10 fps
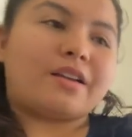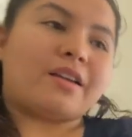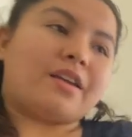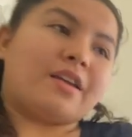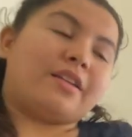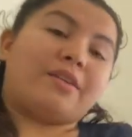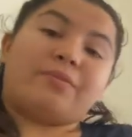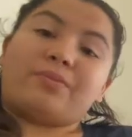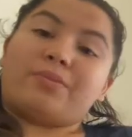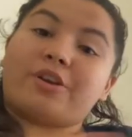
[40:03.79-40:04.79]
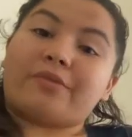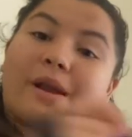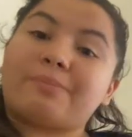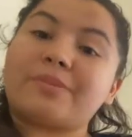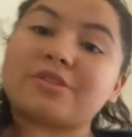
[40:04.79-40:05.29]
And then we're going to
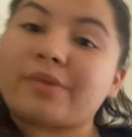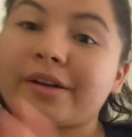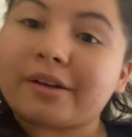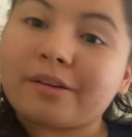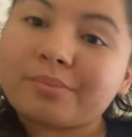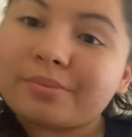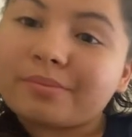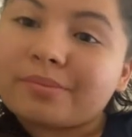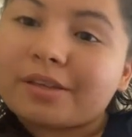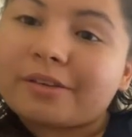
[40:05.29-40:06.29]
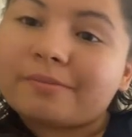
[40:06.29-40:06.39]
wrap this right up. Okay.